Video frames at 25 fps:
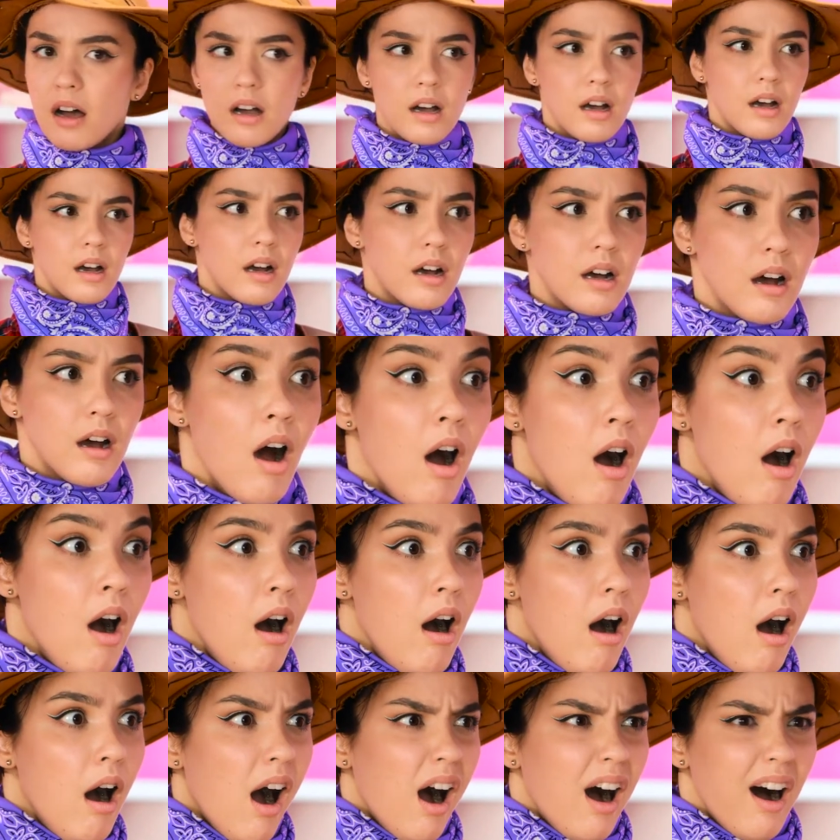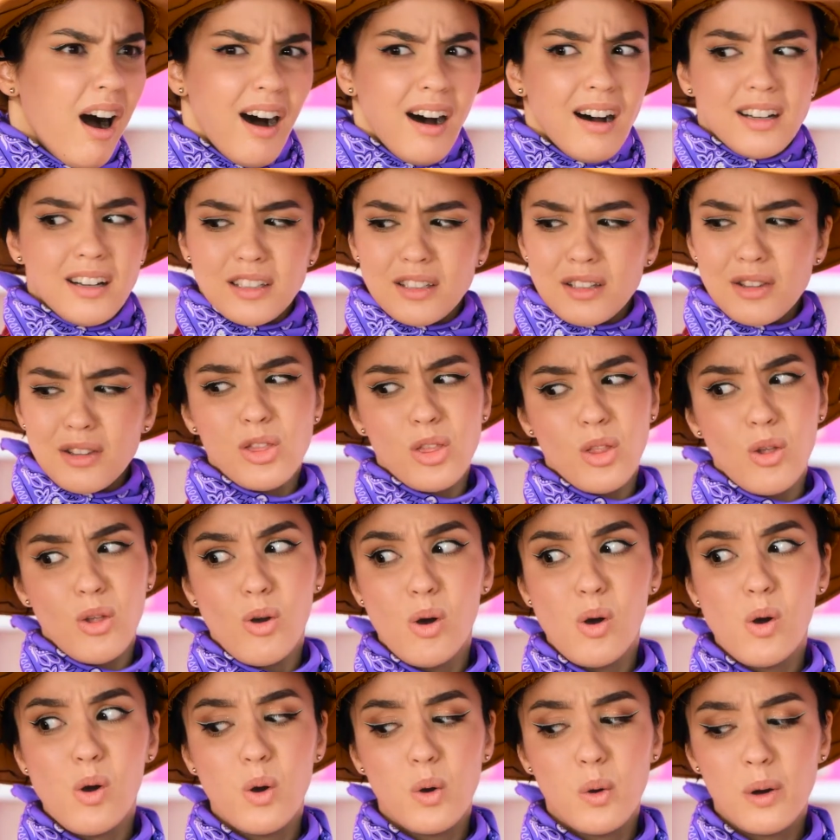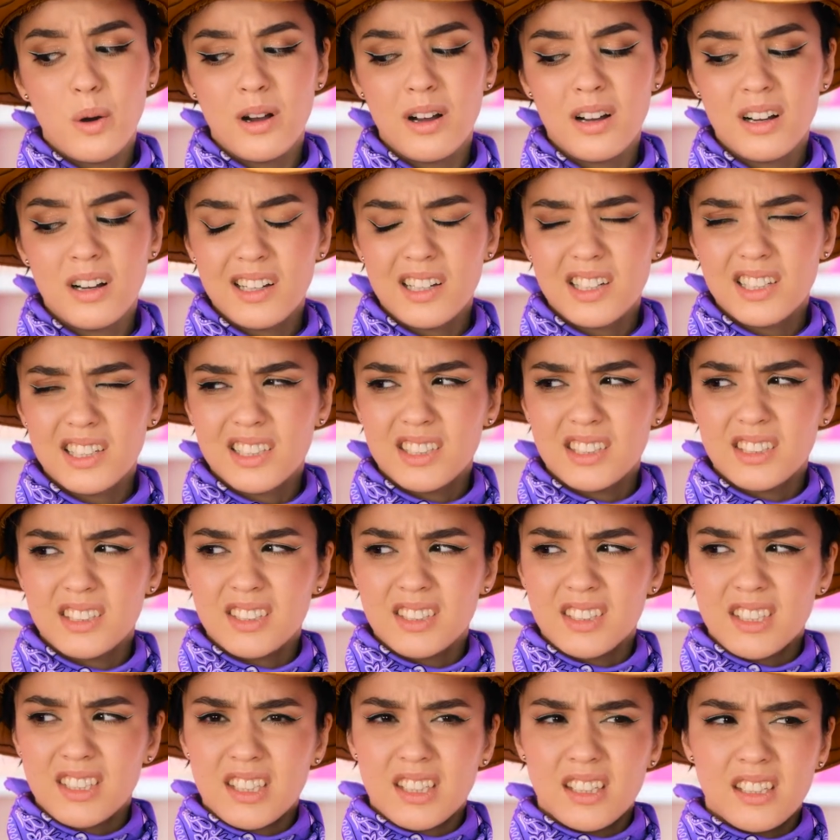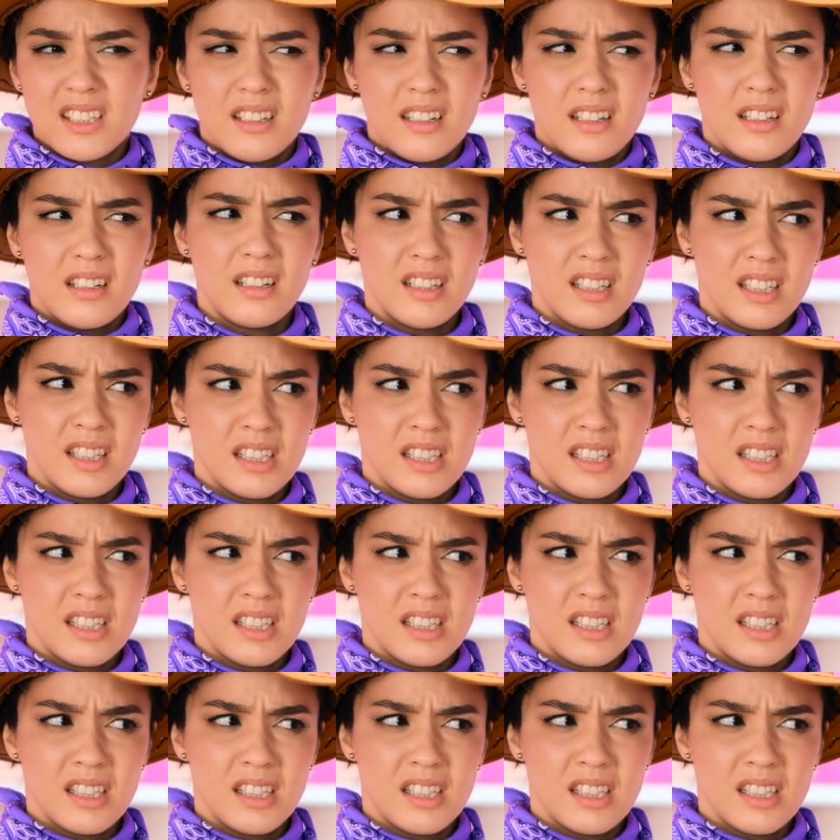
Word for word: Wait. Aw, I need that cord. Ew.